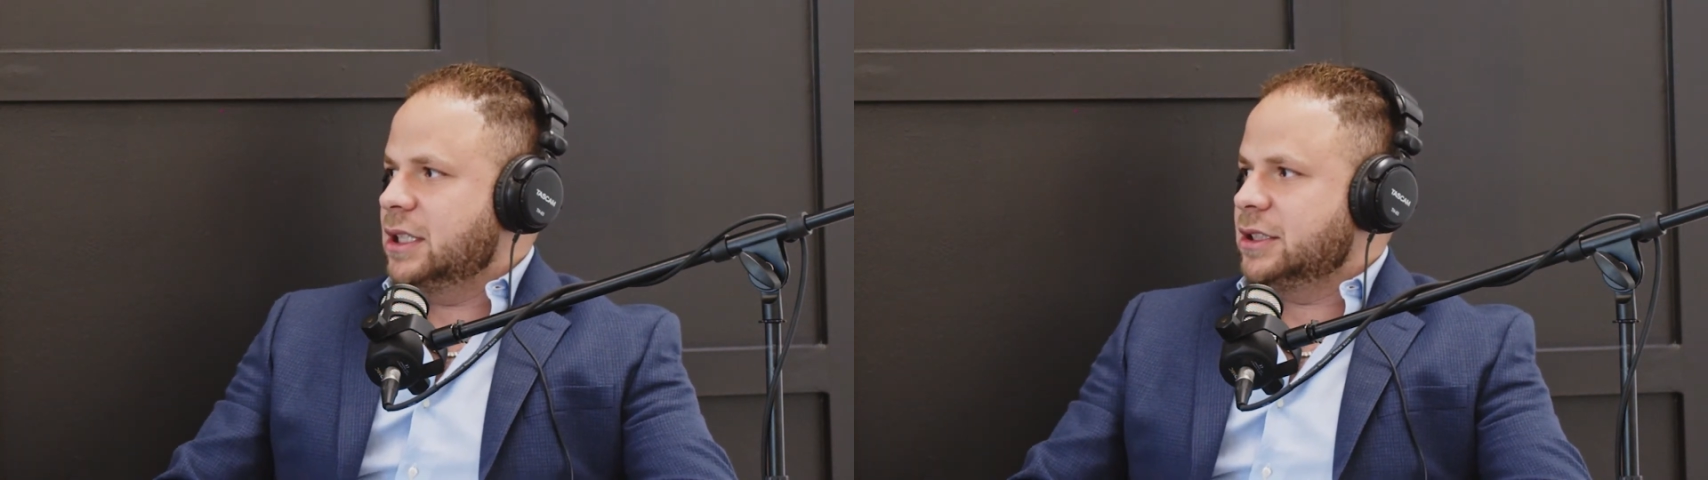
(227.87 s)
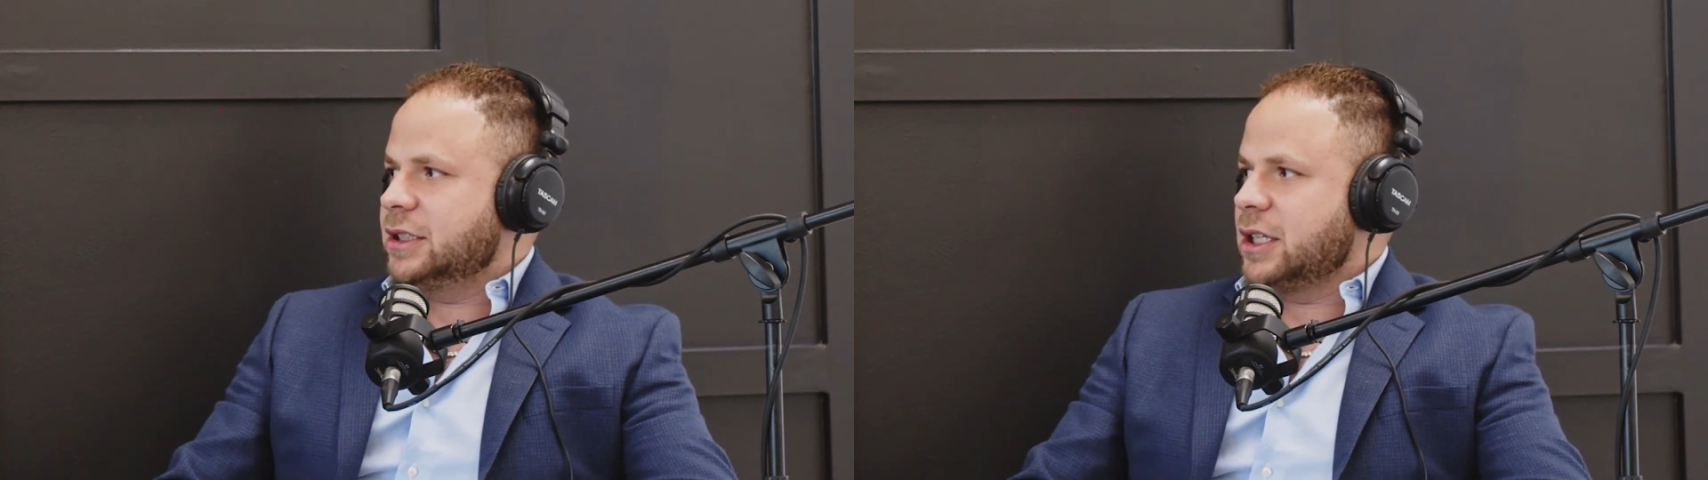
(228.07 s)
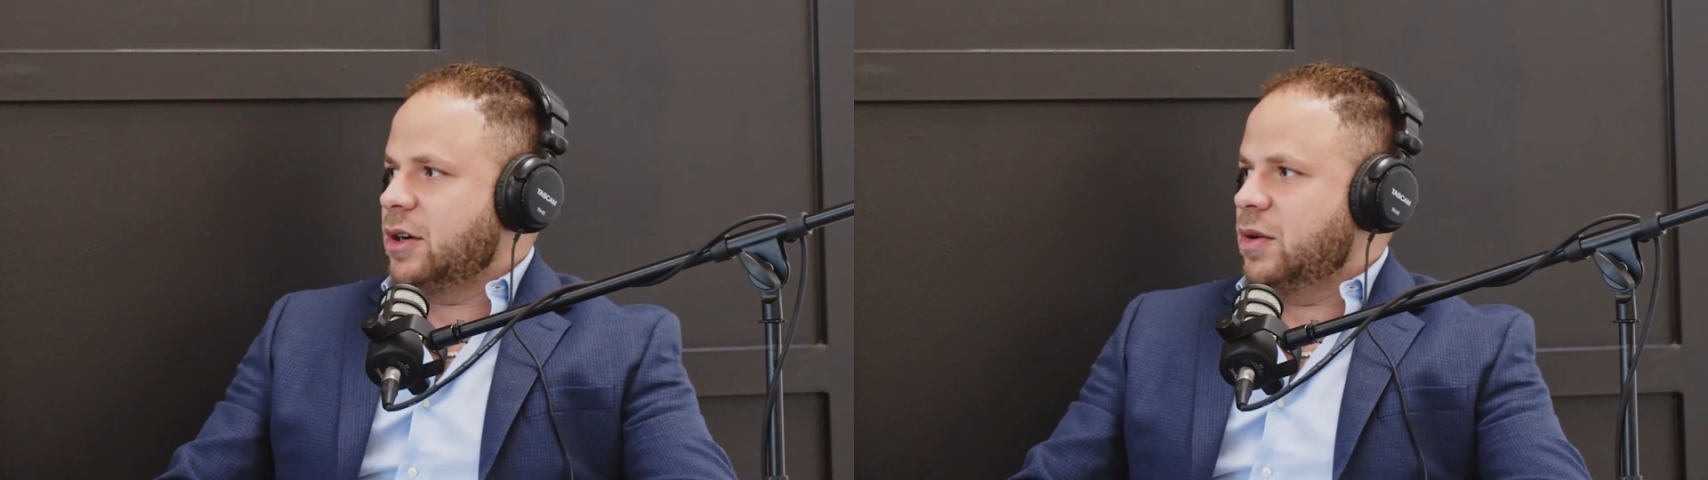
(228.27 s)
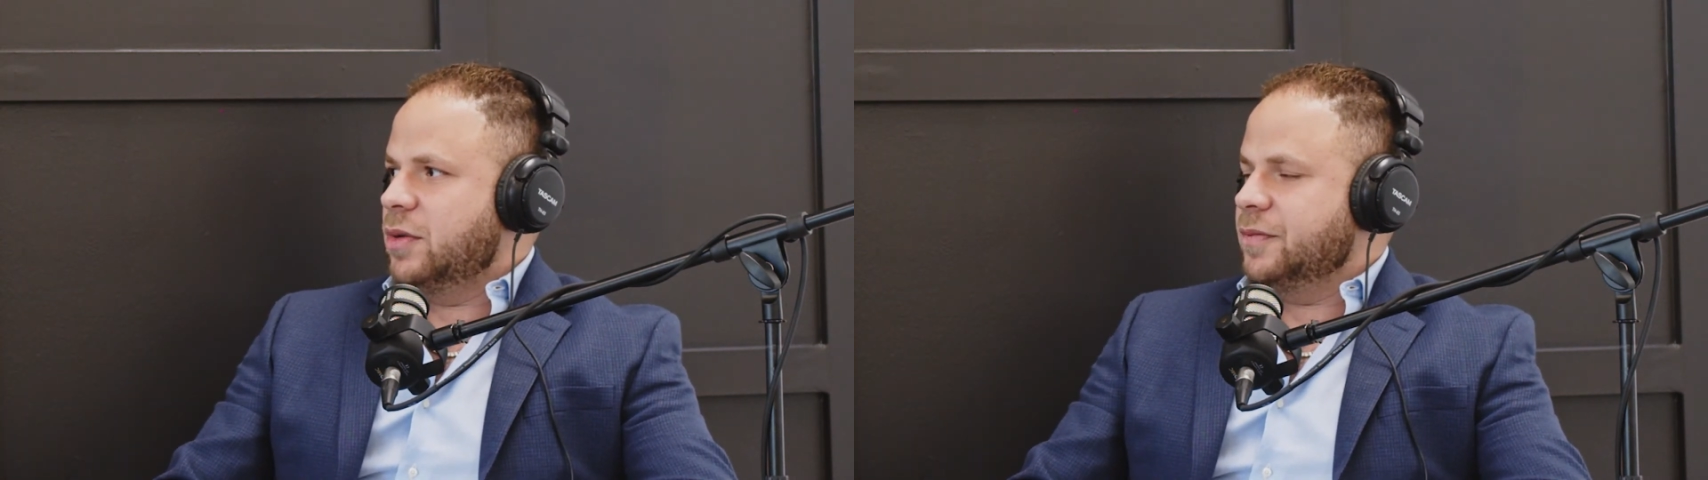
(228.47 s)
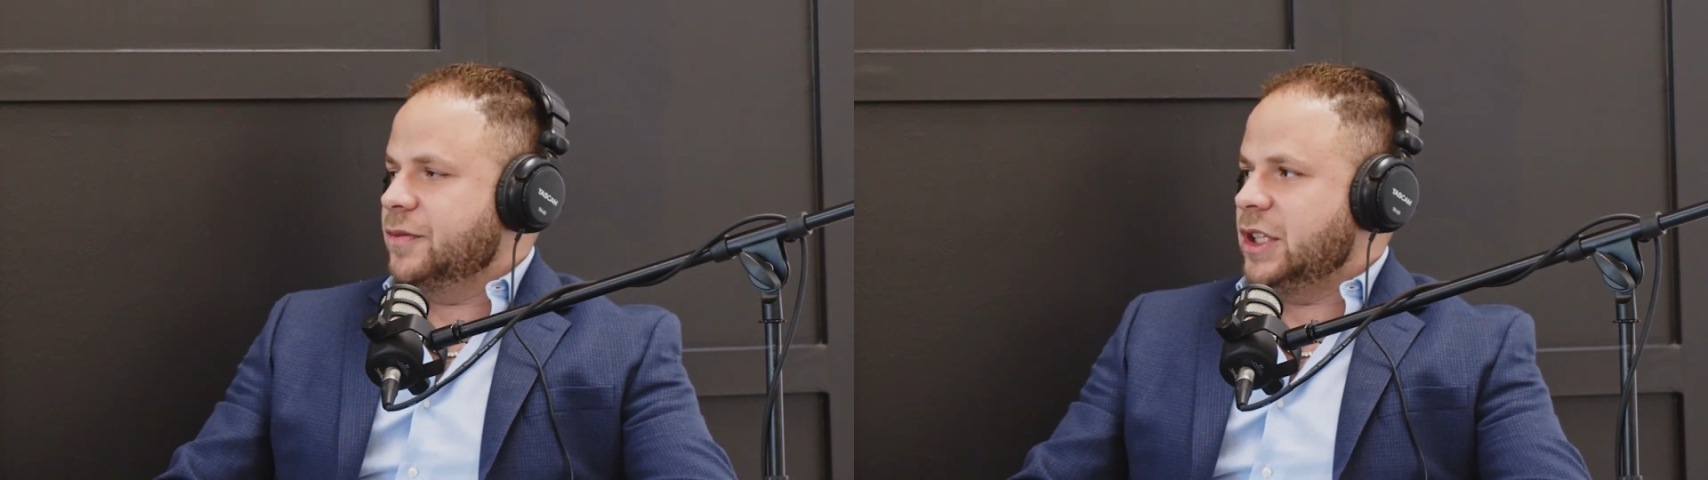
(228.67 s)

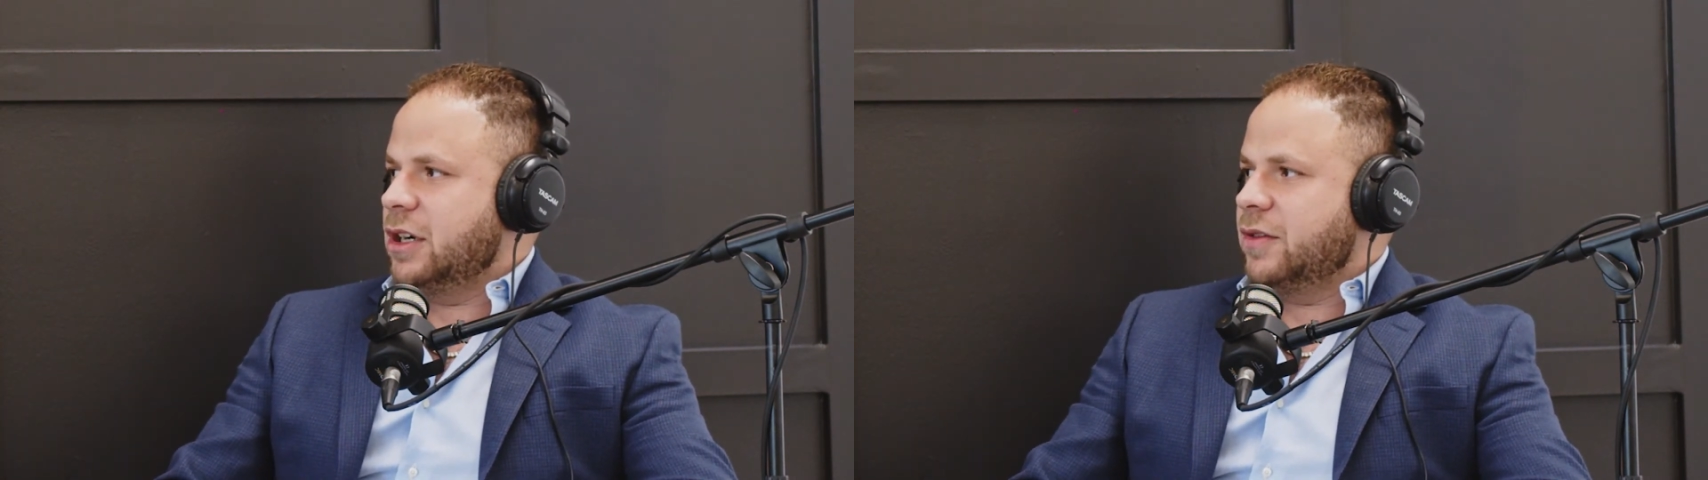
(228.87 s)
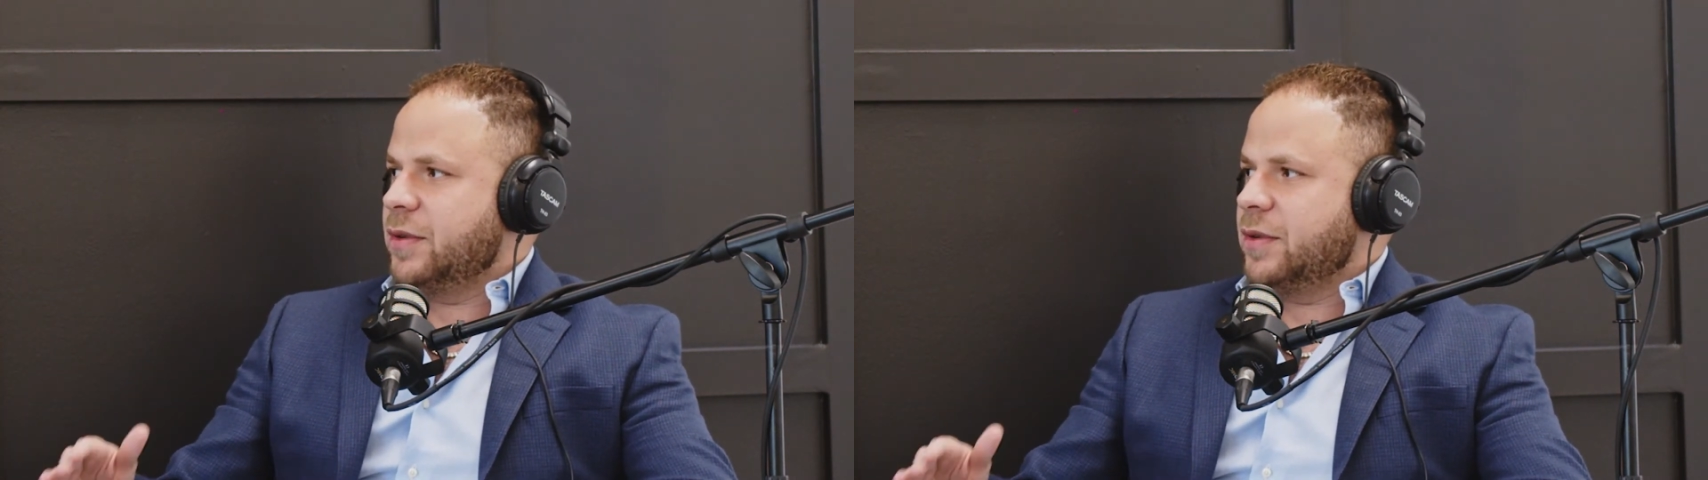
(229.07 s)
So, you know,